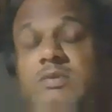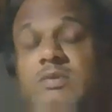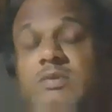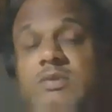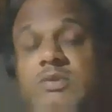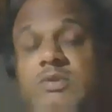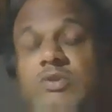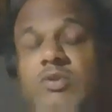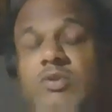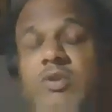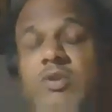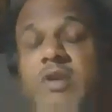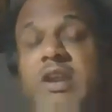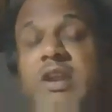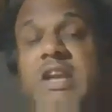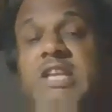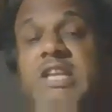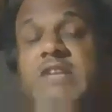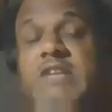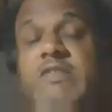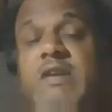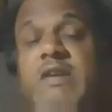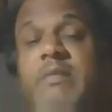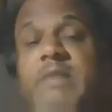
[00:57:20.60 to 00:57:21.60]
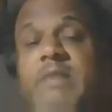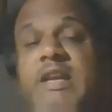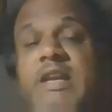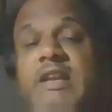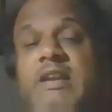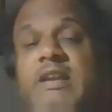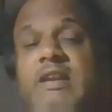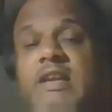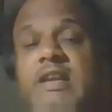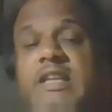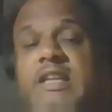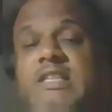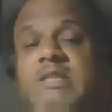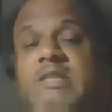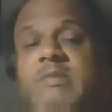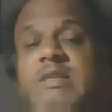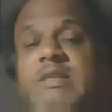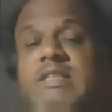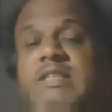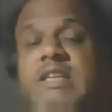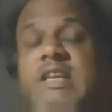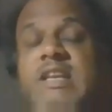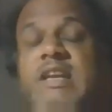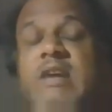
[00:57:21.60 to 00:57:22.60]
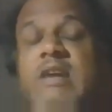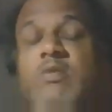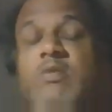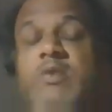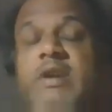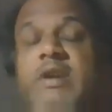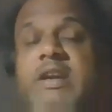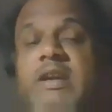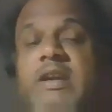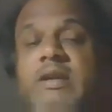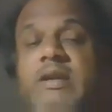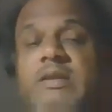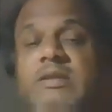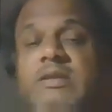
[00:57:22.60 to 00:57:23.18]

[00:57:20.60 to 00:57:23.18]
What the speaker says: So rich family list basically counted